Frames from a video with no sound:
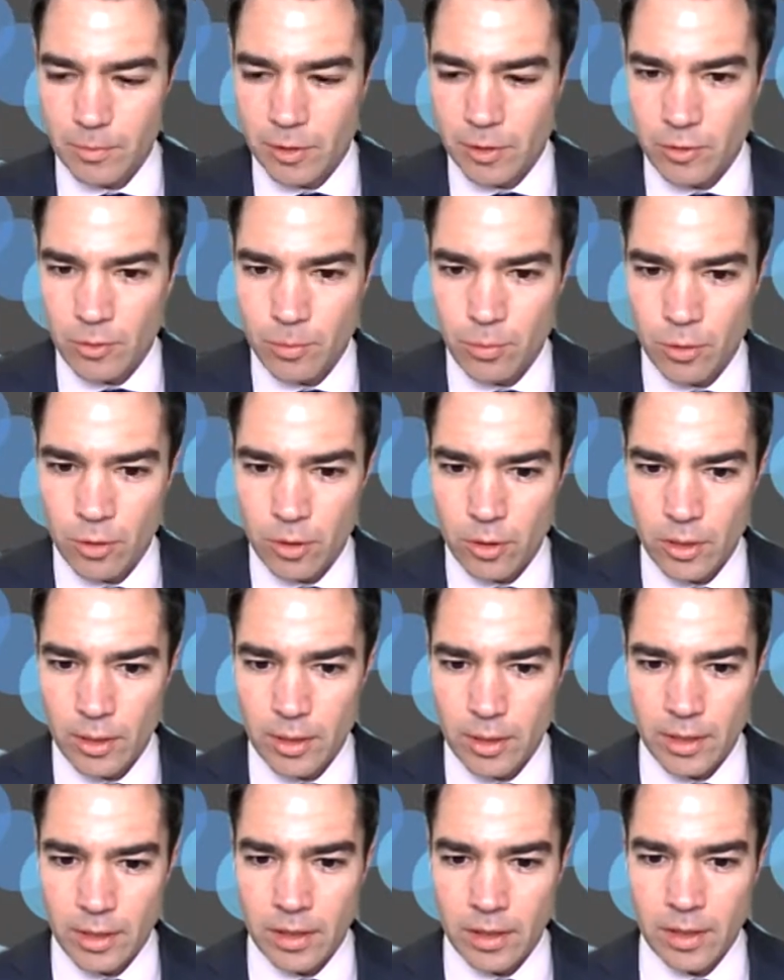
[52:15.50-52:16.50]
Mr.
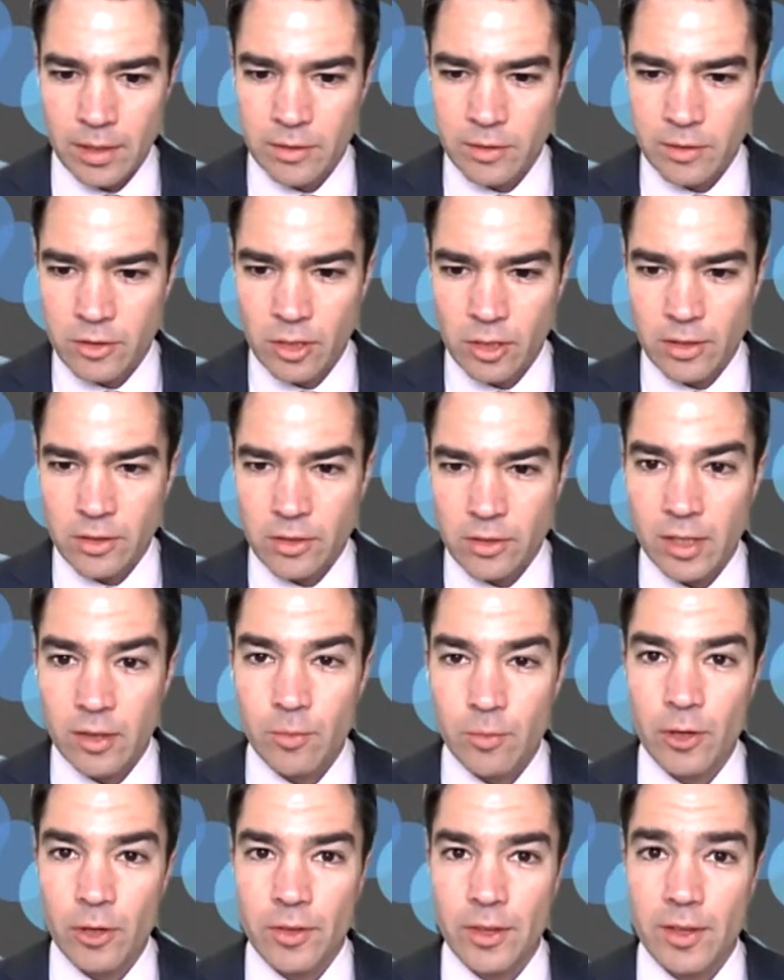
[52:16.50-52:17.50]
Bork and Judge
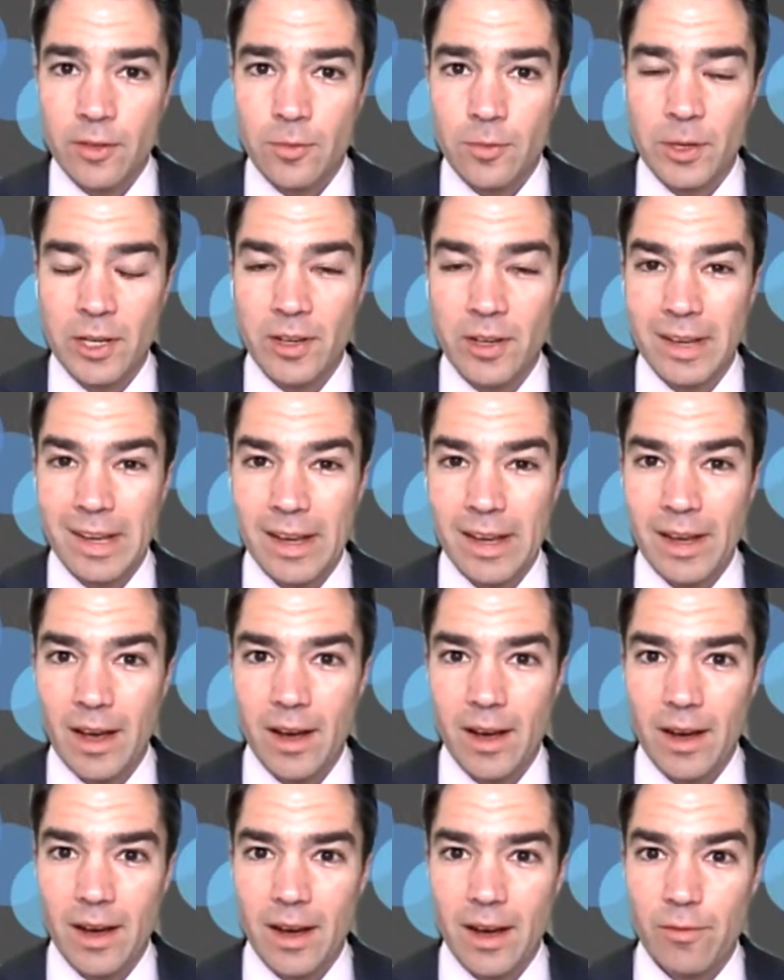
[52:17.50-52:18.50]
Ginsburg. This has been a
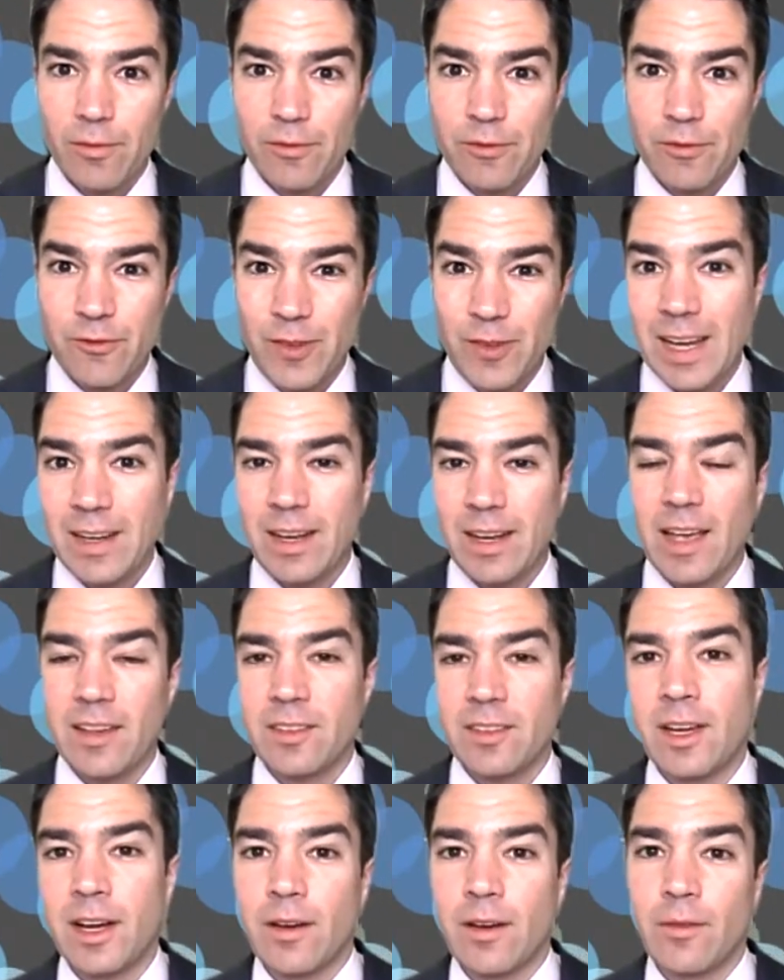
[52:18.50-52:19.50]

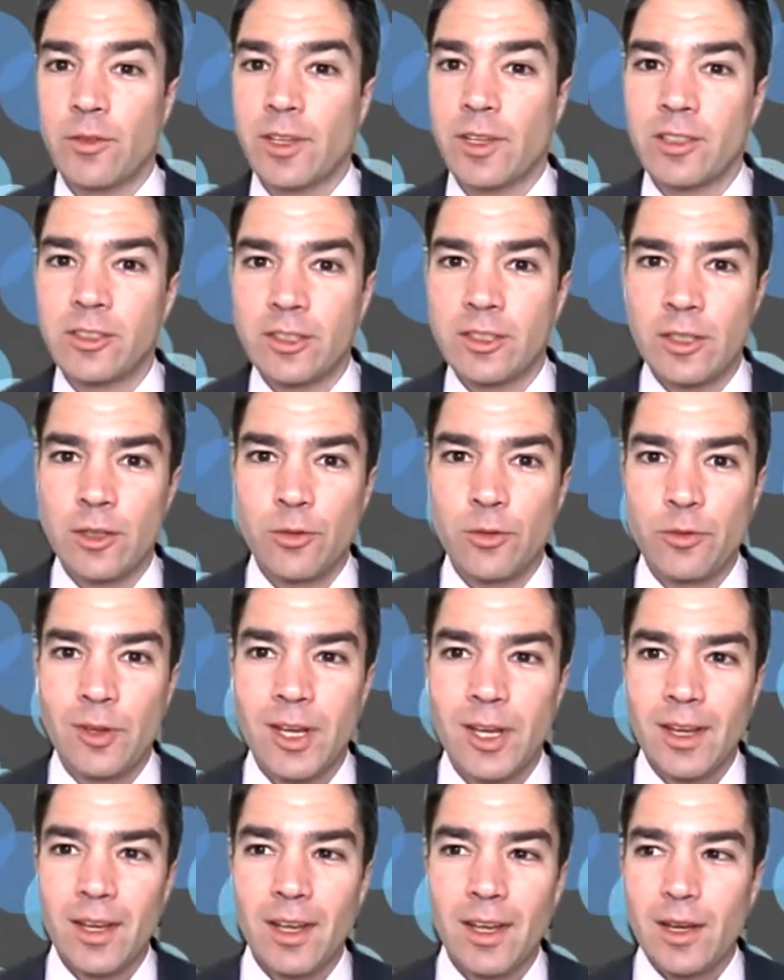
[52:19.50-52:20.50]
fantastic conversation. You've
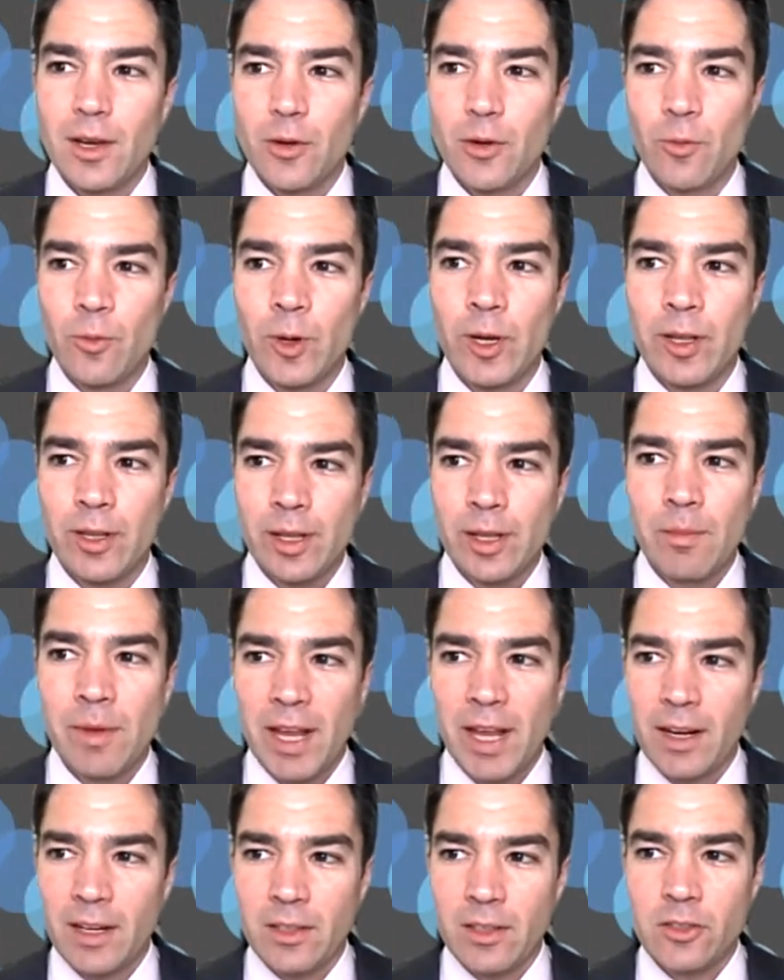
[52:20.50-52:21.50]
really
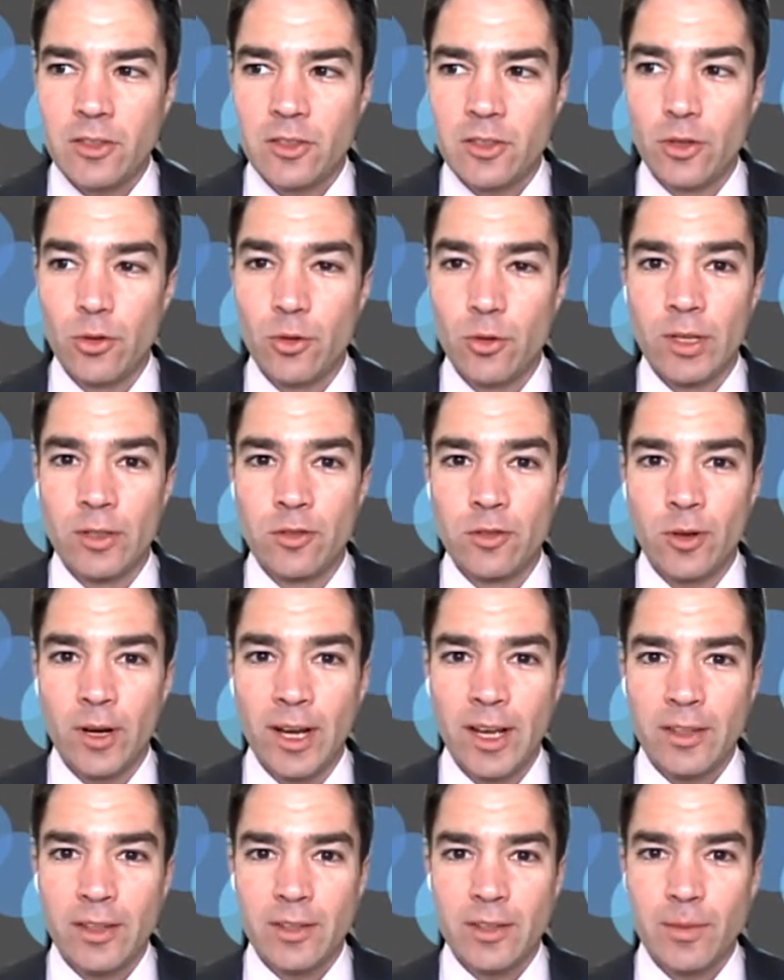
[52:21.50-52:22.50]
managed to
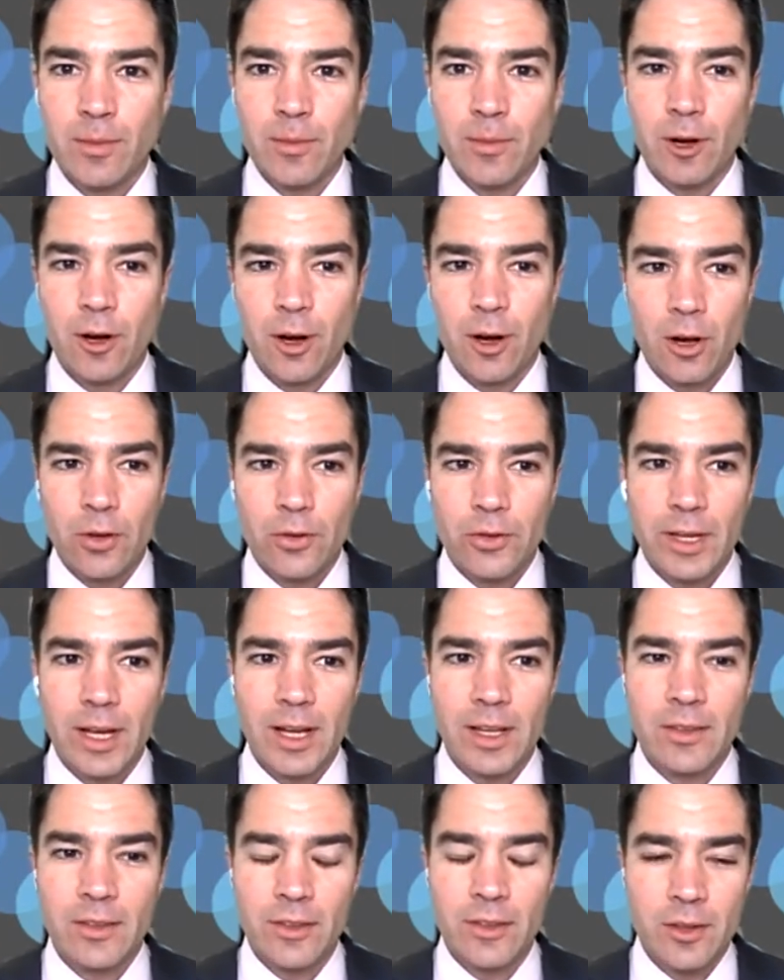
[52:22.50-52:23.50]
address all
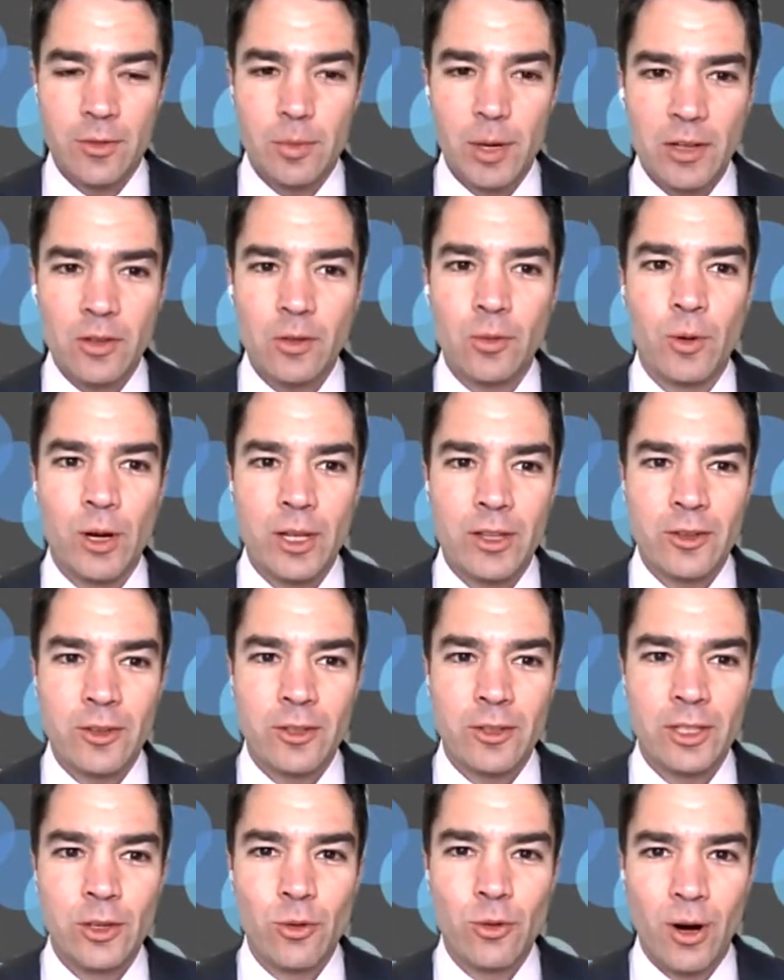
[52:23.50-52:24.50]
sides of the spectrum,
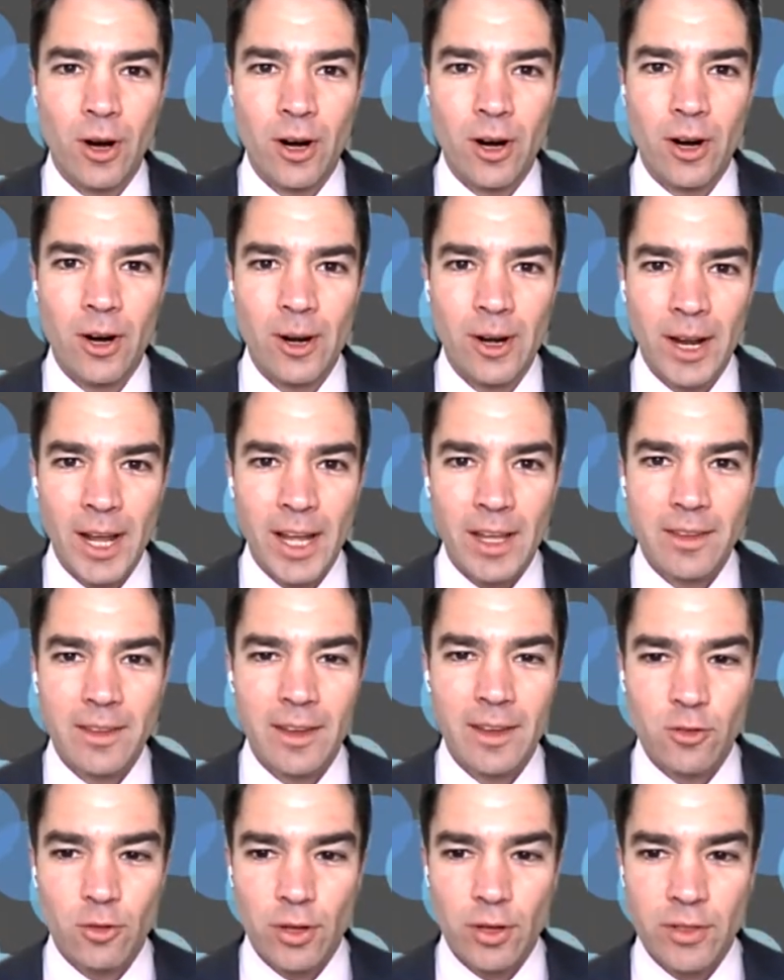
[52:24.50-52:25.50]
whether you are an
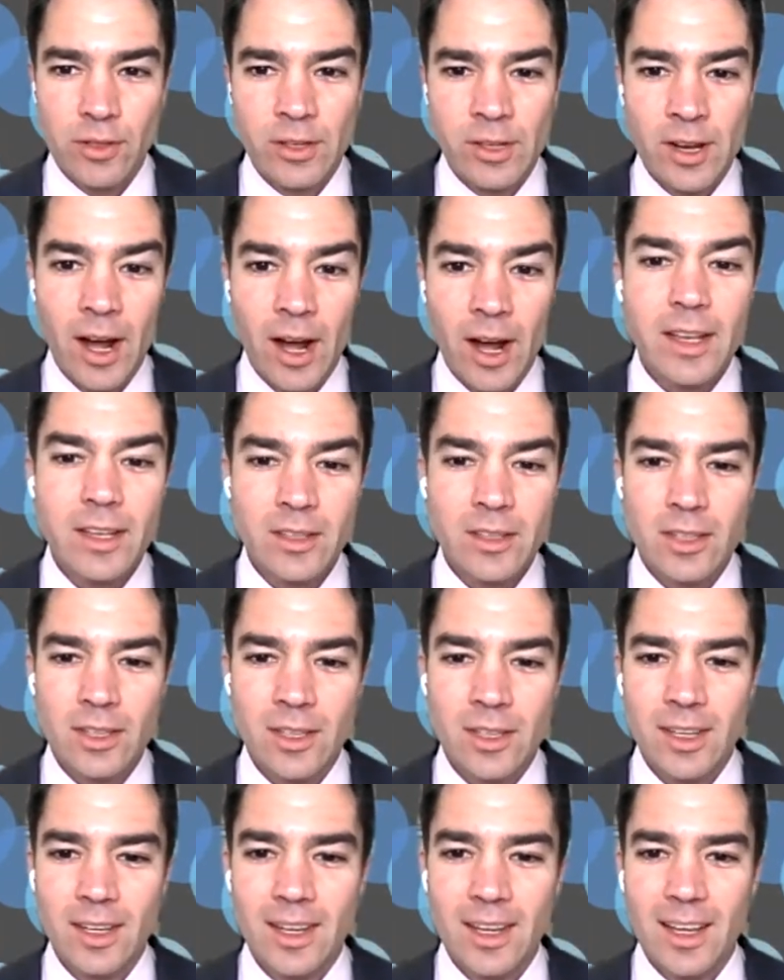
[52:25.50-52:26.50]
antitrust nut